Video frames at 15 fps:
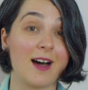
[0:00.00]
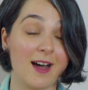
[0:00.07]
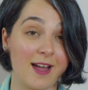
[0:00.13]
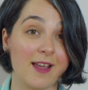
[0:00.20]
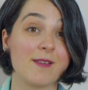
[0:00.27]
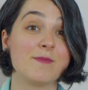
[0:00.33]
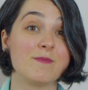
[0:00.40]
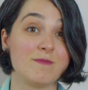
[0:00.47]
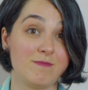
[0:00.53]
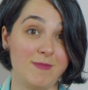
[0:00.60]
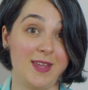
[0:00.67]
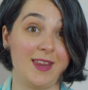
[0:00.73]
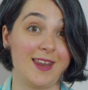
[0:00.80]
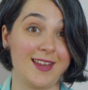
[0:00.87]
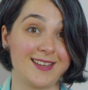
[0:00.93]
I
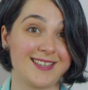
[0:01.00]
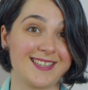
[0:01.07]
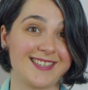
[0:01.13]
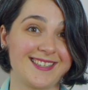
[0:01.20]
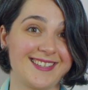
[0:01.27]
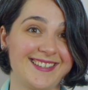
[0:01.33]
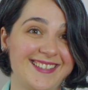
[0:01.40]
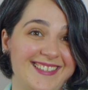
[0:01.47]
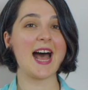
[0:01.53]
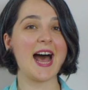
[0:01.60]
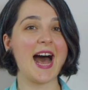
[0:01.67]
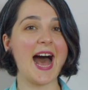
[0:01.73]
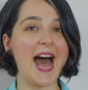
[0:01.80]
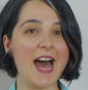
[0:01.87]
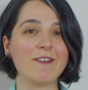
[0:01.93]
mean it.
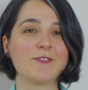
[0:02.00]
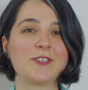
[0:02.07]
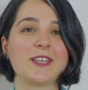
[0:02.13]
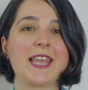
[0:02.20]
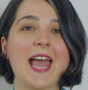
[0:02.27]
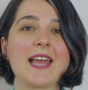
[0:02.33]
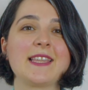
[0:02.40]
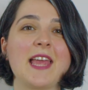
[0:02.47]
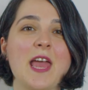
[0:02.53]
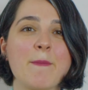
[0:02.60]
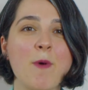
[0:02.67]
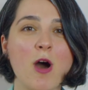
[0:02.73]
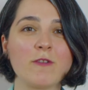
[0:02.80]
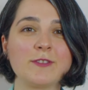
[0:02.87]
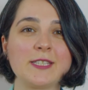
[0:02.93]
How to get
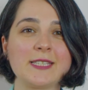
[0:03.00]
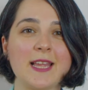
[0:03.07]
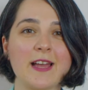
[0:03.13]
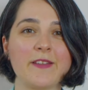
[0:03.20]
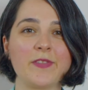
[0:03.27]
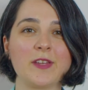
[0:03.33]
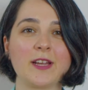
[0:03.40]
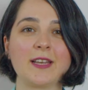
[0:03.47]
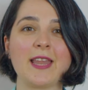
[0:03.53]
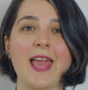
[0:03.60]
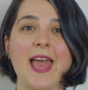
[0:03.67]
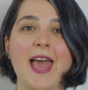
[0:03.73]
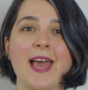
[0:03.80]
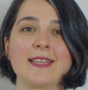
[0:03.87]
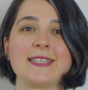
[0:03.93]
above standard
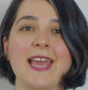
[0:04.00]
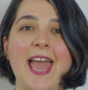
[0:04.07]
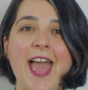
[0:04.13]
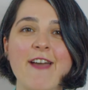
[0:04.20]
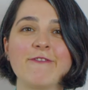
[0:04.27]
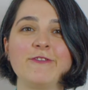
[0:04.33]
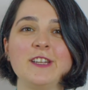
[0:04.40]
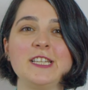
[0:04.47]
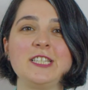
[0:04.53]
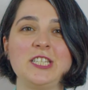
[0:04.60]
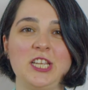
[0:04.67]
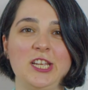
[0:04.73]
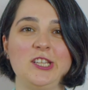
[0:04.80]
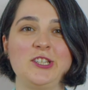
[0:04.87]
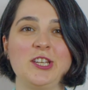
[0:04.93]
at every
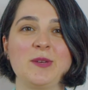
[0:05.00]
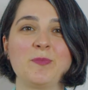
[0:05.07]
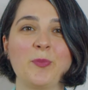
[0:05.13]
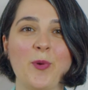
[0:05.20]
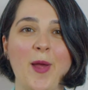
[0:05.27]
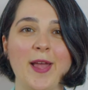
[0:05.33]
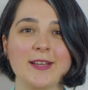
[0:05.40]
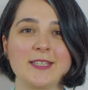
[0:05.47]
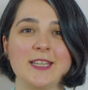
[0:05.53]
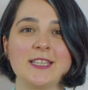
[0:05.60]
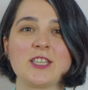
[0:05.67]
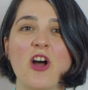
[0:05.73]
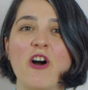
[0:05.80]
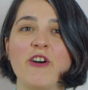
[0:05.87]
teaching practice